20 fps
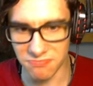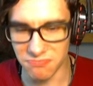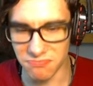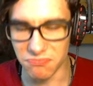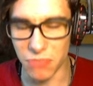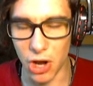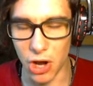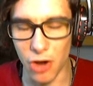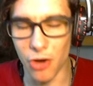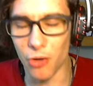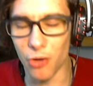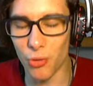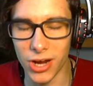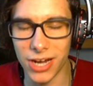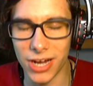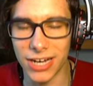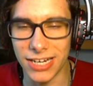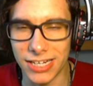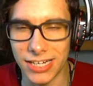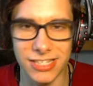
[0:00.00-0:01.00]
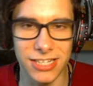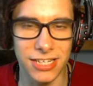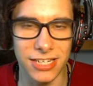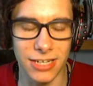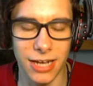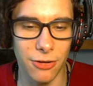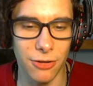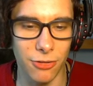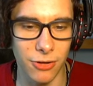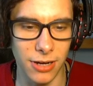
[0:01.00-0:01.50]
very realistic
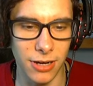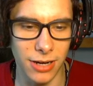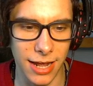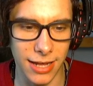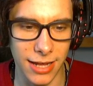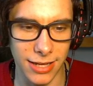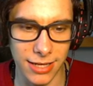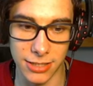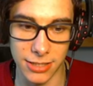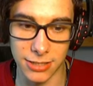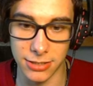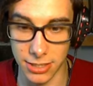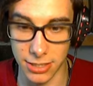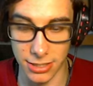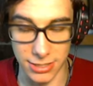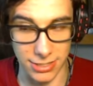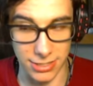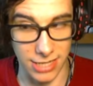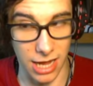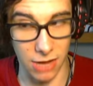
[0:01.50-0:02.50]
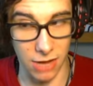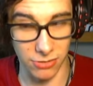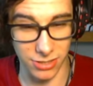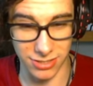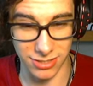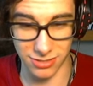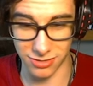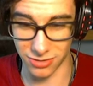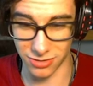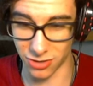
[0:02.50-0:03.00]
I really like it the sound
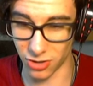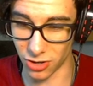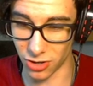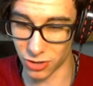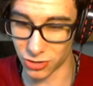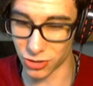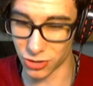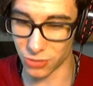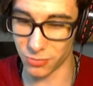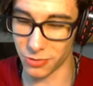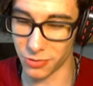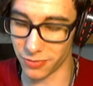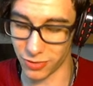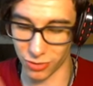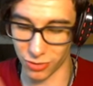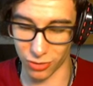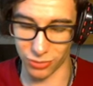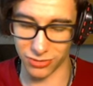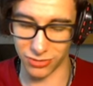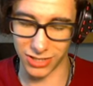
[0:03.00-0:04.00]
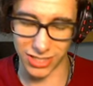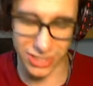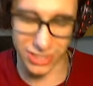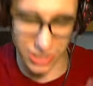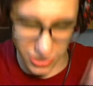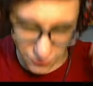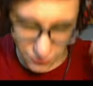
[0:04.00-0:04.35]
is awesome even though this is